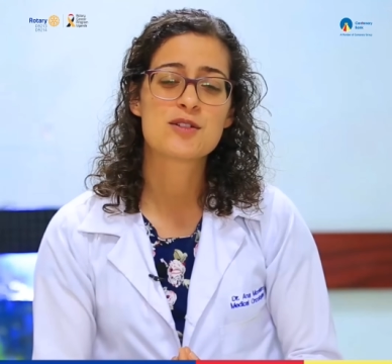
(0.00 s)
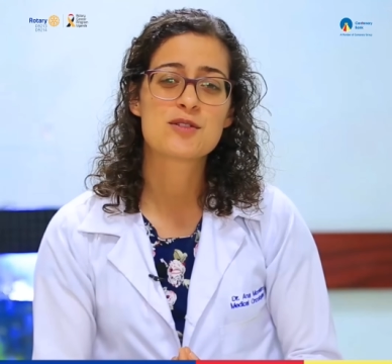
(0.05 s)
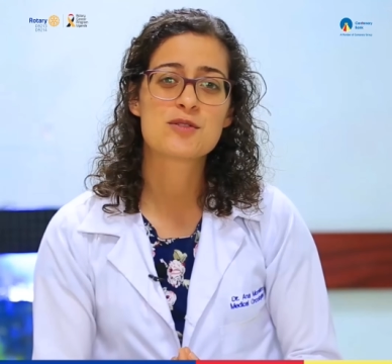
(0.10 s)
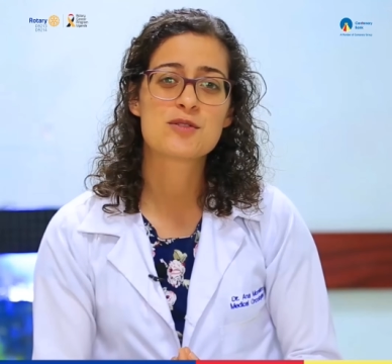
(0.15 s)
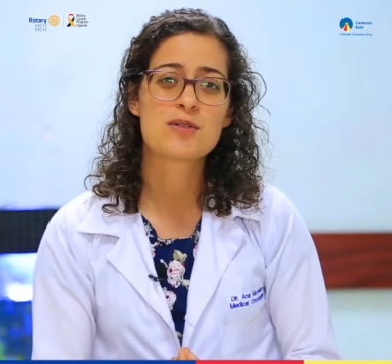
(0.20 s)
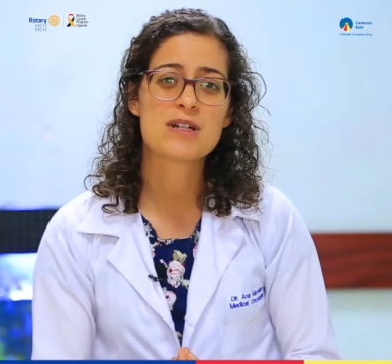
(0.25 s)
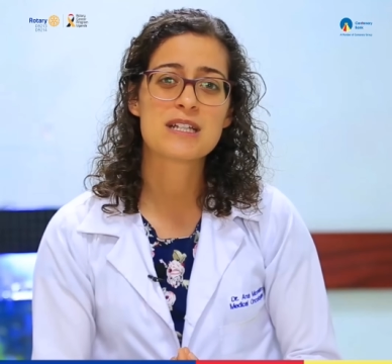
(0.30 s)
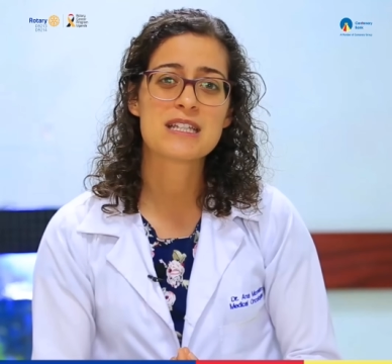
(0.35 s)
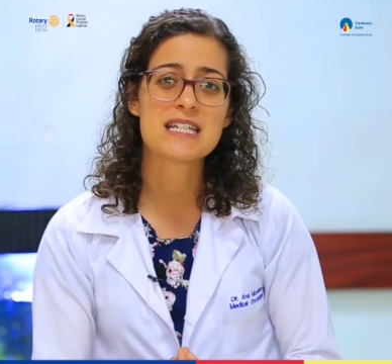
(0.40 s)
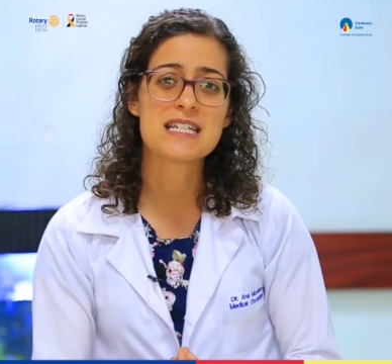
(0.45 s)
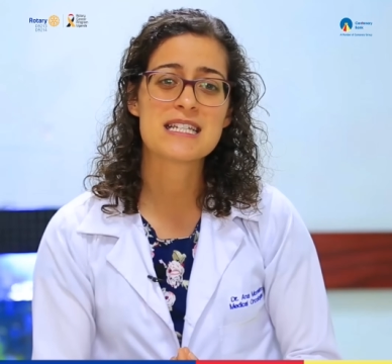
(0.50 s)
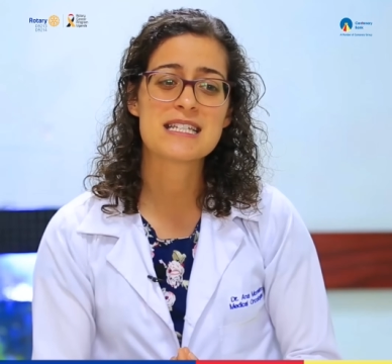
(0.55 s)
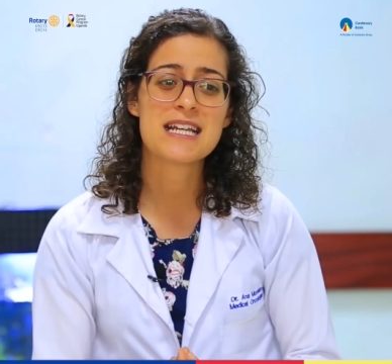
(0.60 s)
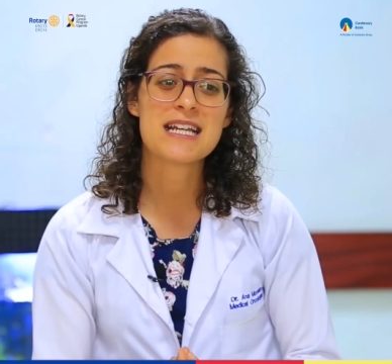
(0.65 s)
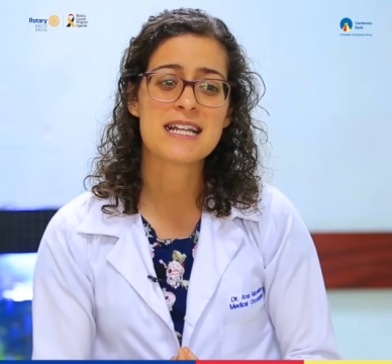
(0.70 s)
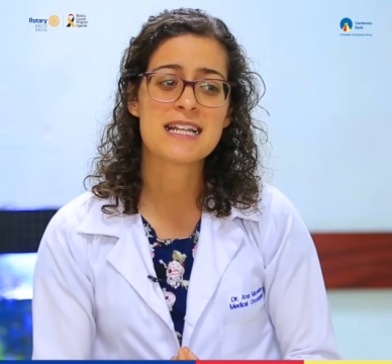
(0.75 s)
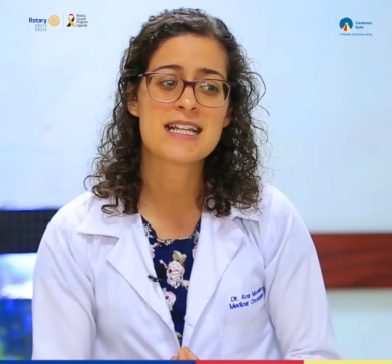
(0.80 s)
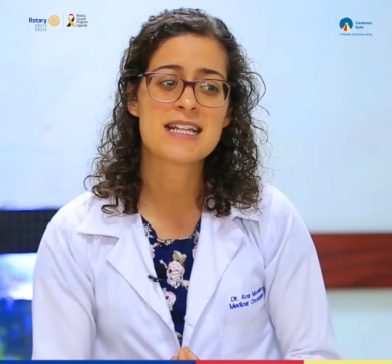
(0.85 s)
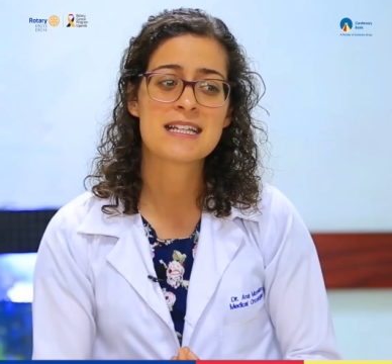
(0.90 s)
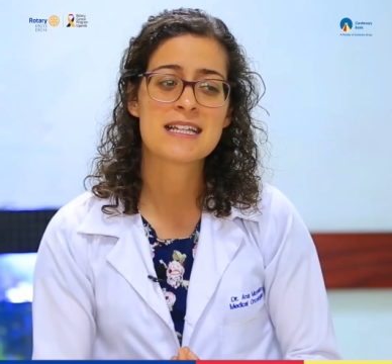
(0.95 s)
to
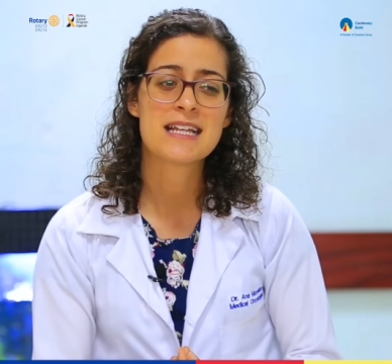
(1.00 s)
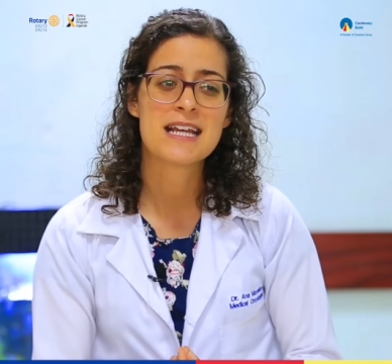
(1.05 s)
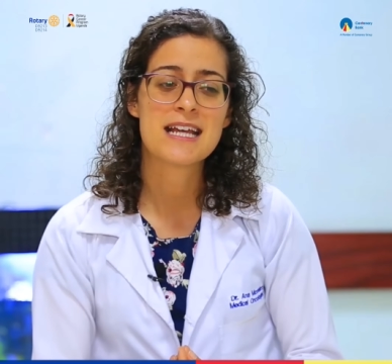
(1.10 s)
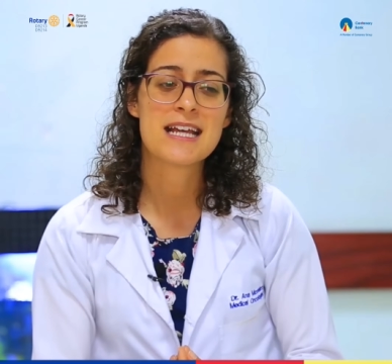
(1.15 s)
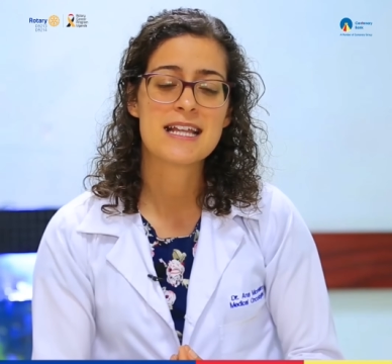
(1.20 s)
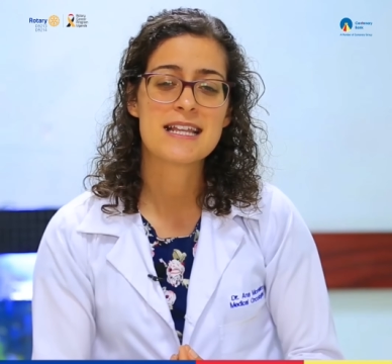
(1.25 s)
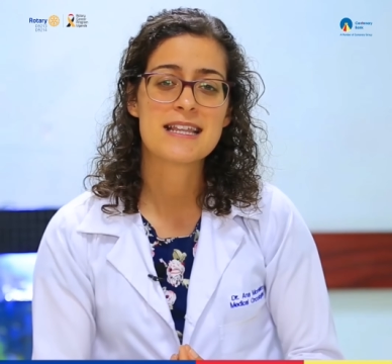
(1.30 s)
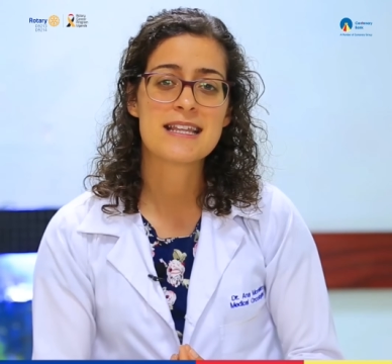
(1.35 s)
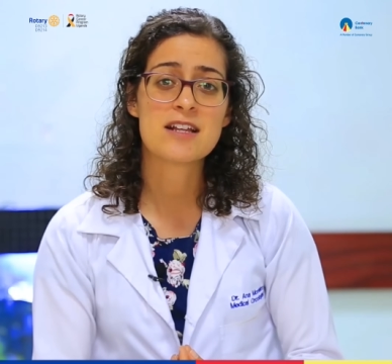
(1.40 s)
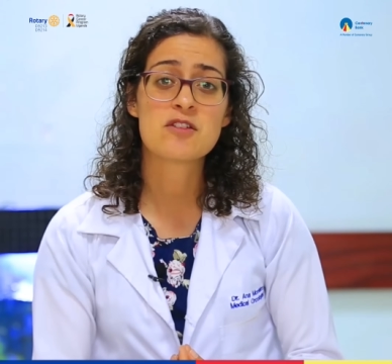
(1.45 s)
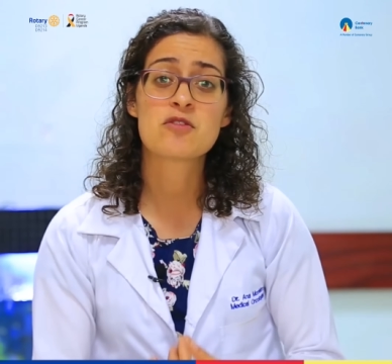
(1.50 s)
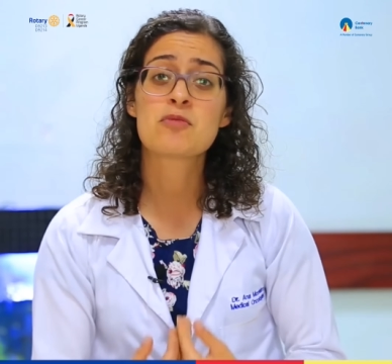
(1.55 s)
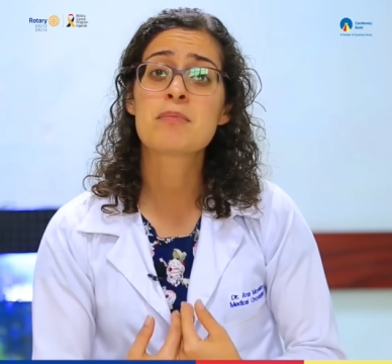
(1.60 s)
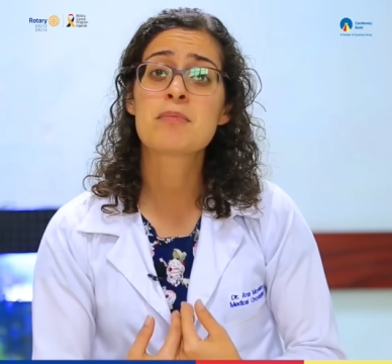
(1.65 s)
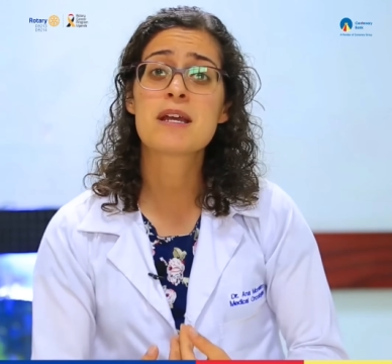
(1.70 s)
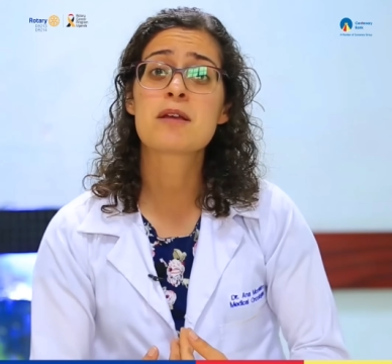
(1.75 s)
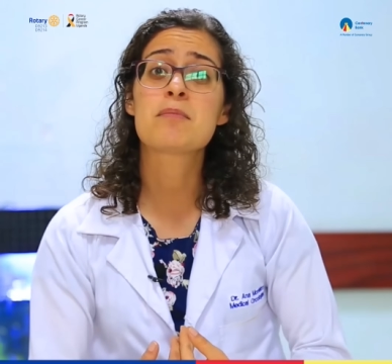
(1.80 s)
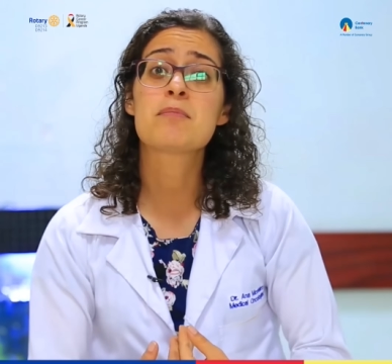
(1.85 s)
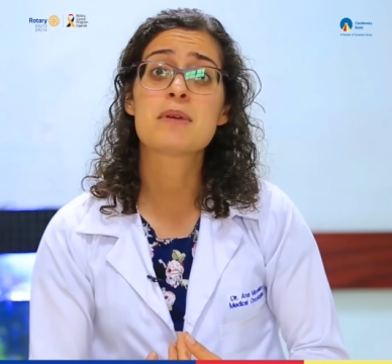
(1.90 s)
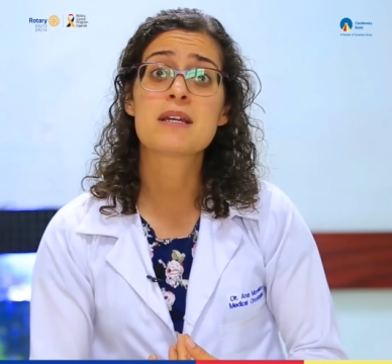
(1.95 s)
understand that
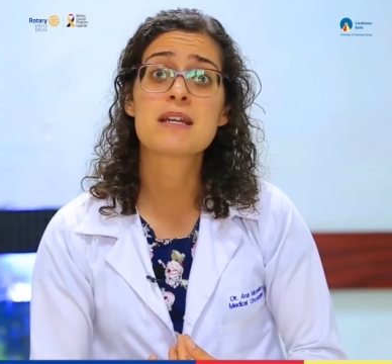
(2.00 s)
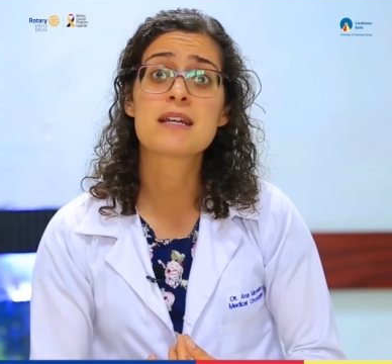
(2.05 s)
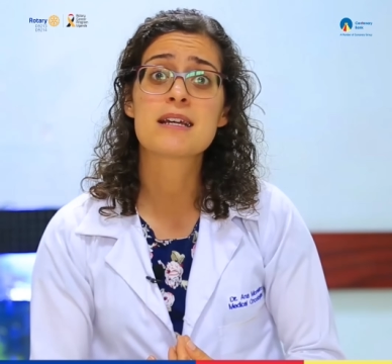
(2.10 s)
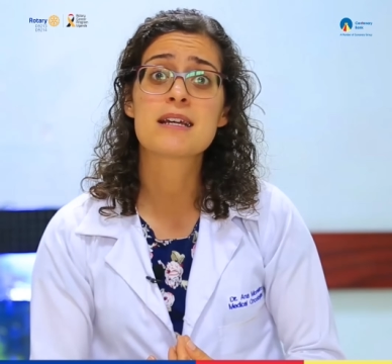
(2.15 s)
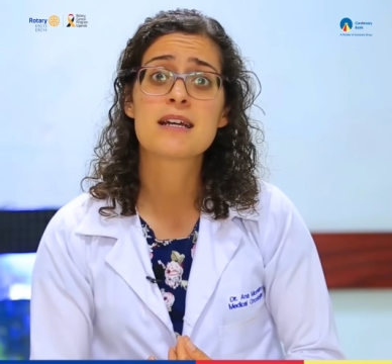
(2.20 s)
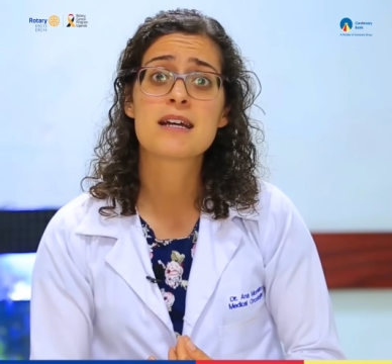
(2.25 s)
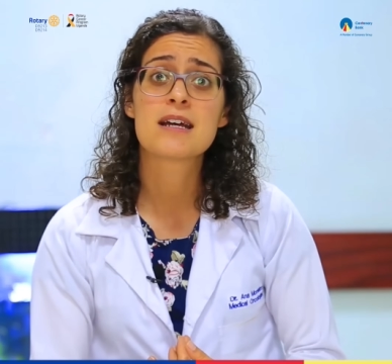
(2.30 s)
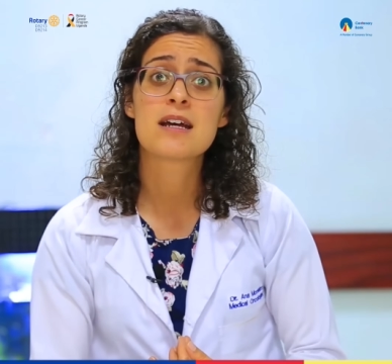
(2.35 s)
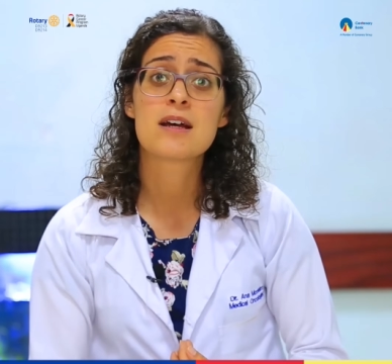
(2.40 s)
maybe